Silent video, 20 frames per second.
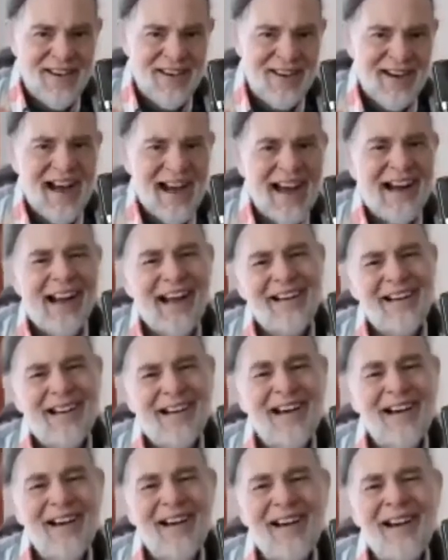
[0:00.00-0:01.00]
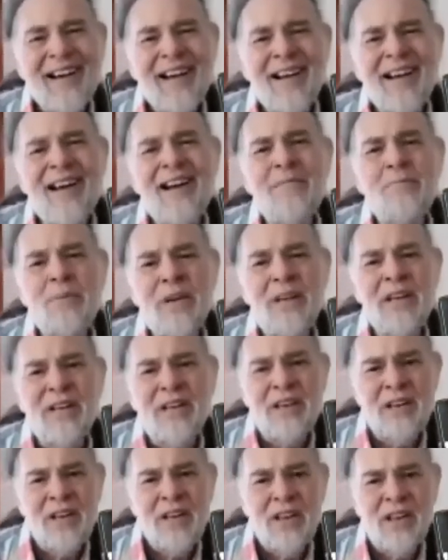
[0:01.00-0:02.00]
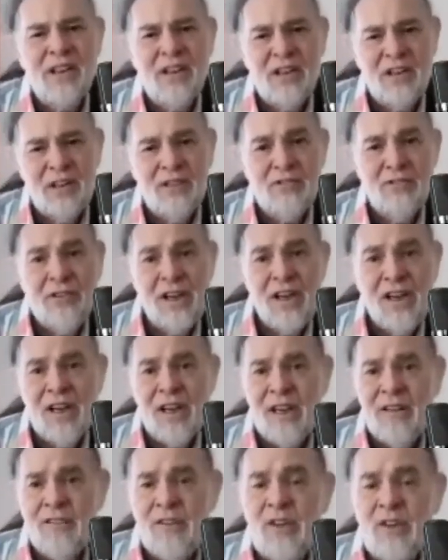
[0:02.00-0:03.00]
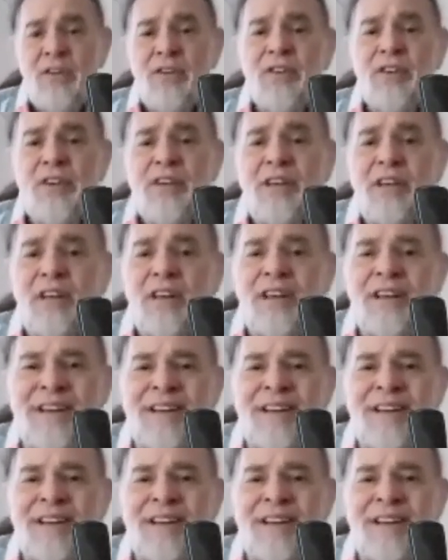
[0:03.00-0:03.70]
He got all caught up in the good revolution.